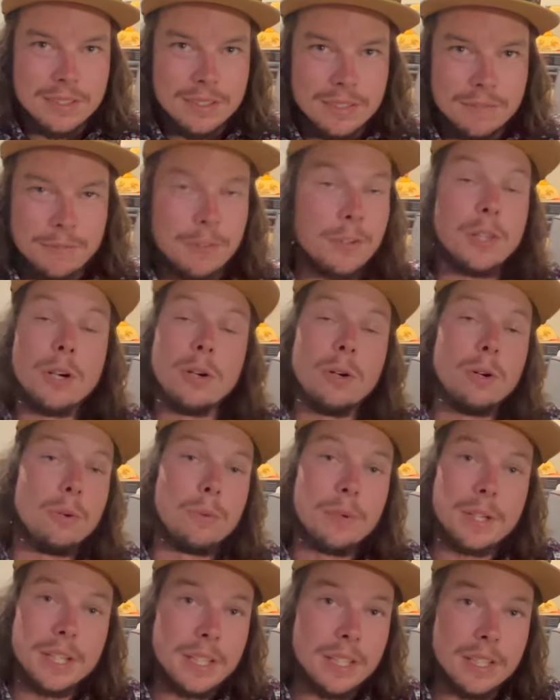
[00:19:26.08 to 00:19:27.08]
for the whole
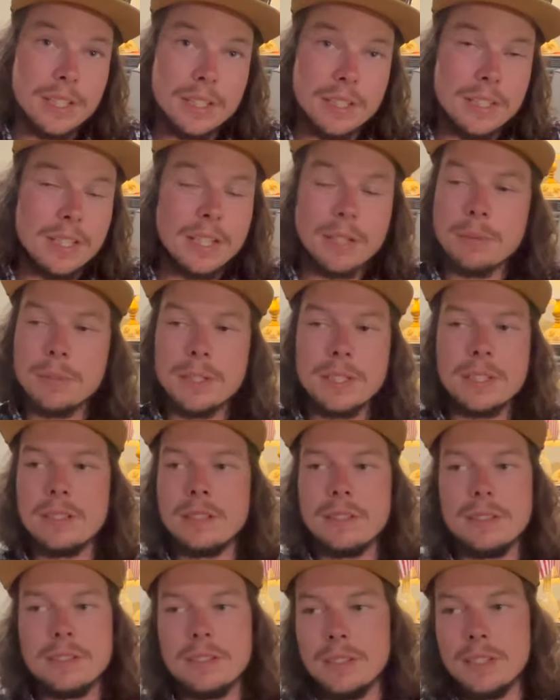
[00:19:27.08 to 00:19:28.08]
weekend. Like, we
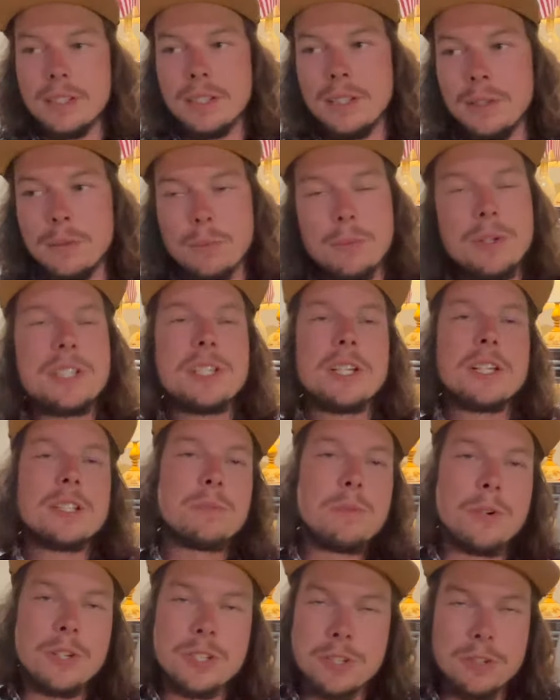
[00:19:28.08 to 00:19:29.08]
just
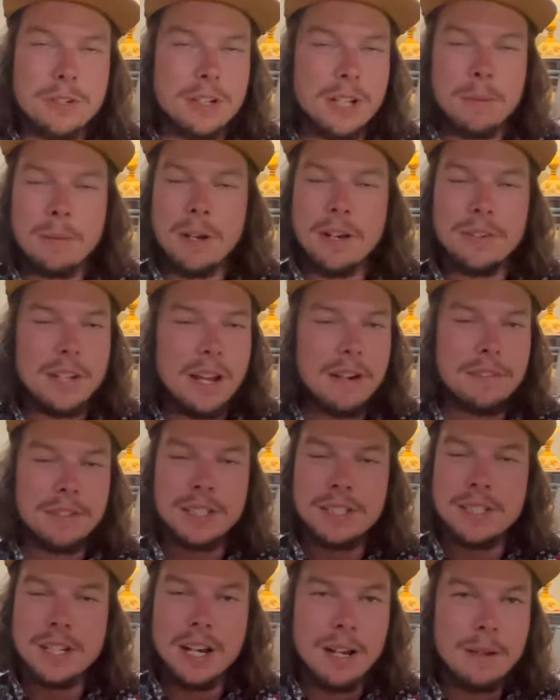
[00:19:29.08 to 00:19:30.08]
want you to come out and have a
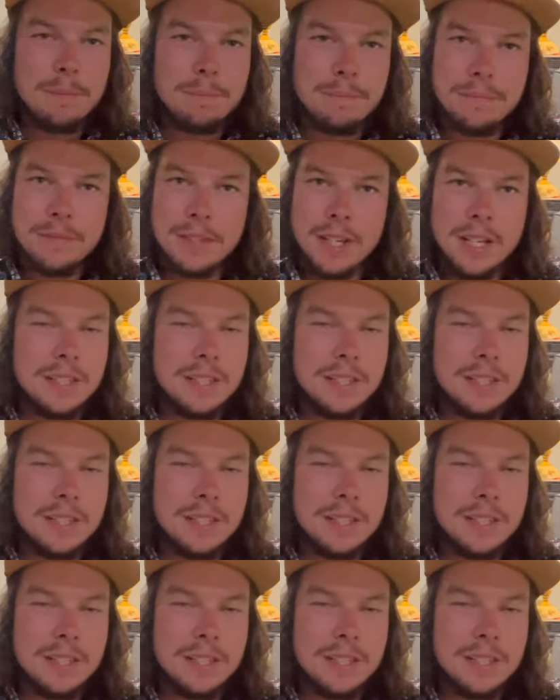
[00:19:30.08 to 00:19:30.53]
good time. And